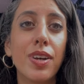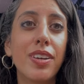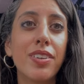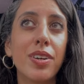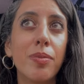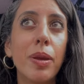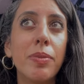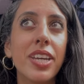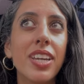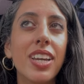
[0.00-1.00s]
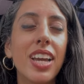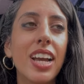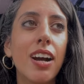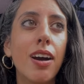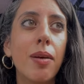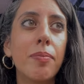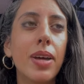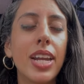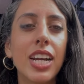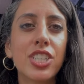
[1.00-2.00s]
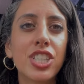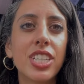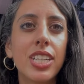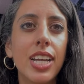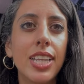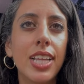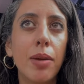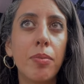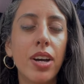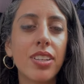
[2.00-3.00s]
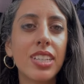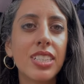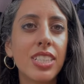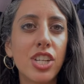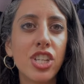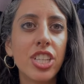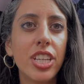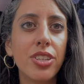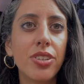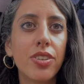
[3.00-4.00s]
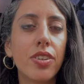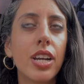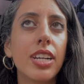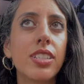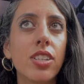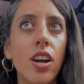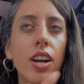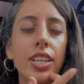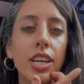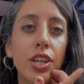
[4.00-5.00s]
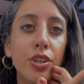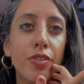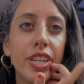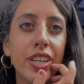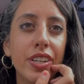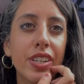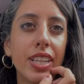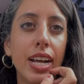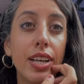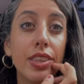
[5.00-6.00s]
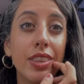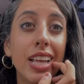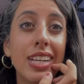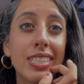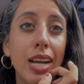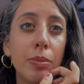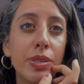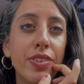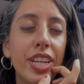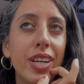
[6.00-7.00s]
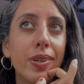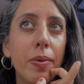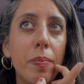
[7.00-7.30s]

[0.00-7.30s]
don't know, maybe. And actually, in that modeling session that you guys saw in the other video, in last time's video,